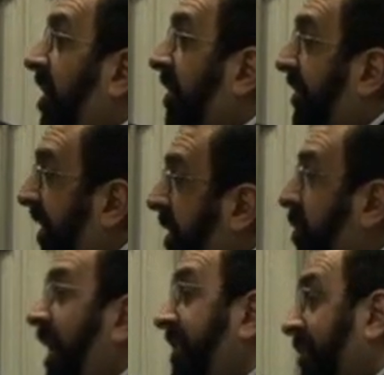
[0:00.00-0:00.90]

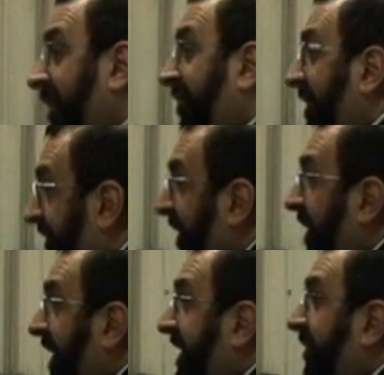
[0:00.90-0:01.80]
although when the Russian
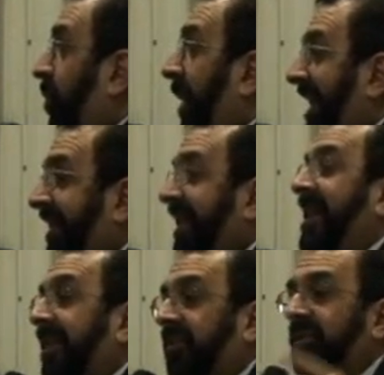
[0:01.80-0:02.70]
authorities went
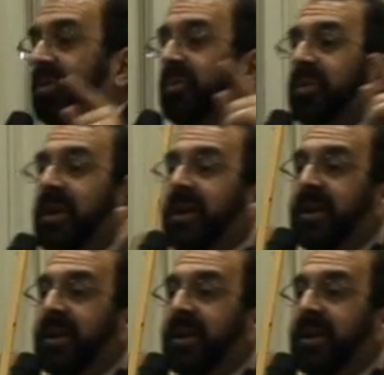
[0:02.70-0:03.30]
to